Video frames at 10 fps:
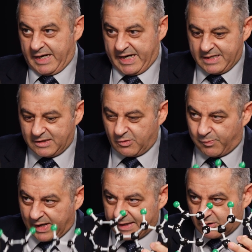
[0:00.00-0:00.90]
in the
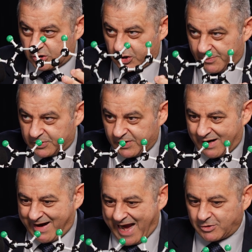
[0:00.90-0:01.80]
planar geometry
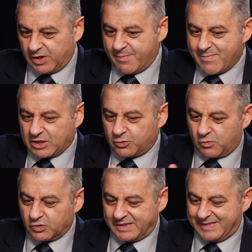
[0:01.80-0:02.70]
are actually much
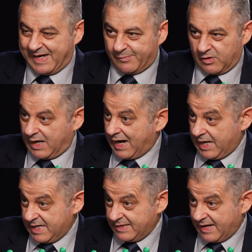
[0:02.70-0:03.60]
more stable,
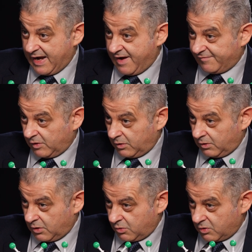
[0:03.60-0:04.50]
i.e. they have a
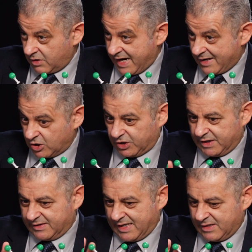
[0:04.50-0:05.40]
lower
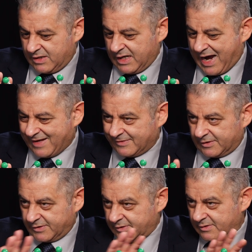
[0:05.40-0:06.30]
energy than the
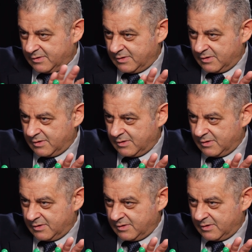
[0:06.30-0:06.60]
others.